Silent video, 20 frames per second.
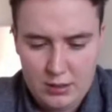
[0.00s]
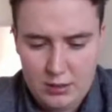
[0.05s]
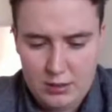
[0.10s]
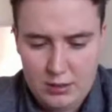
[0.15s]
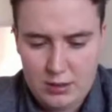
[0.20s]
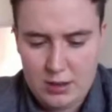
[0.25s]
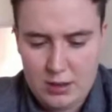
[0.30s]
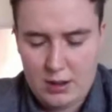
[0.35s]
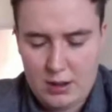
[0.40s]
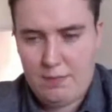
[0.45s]

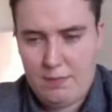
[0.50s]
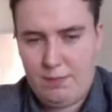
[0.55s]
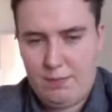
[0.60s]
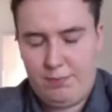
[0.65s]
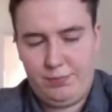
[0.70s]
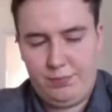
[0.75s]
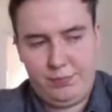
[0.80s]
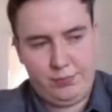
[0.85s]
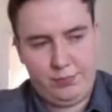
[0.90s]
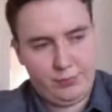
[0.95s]
I don't
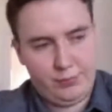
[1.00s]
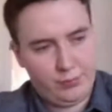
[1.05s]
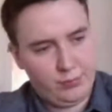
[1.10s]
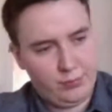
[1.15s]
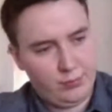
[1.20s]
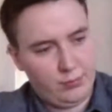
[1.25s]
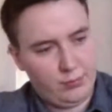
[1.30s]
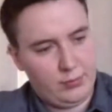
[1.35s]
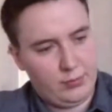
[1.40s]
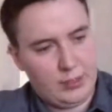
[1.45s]

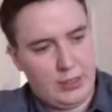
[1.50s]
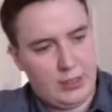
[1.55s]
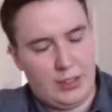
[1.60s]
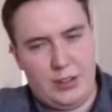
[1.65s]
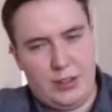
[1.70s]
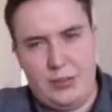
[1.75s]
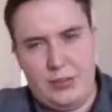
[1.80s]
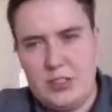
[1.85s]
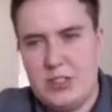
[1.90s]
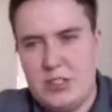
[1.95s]

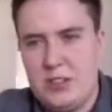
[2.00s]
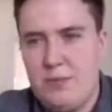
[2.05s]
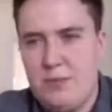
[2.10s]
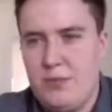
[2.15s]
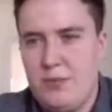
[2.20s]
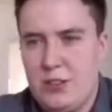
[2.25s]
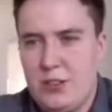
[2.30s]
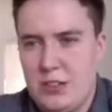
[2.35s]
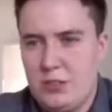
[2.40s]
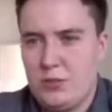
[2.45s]
know if it's
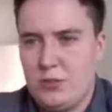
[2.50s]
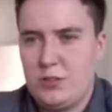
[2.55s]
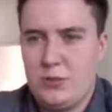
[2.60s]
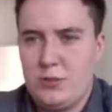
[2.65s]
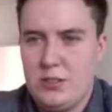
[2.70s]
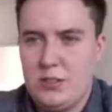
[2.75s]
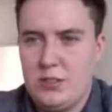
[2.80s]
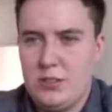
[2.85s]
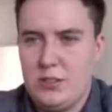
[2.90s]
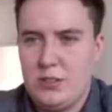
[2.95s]
symphonies or the
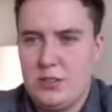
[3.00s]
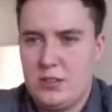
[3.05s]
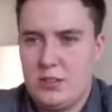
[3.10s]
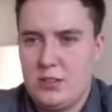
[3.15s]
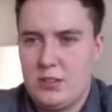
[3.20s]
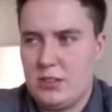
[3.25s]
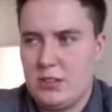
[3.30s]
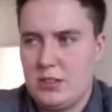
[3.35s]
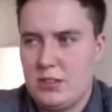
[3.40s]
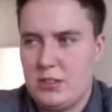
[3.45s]
ones that it's
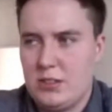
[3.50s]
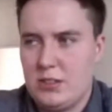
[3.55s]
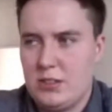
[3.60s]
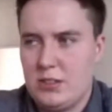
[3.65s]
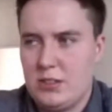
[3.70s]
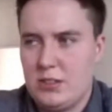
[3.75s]
like,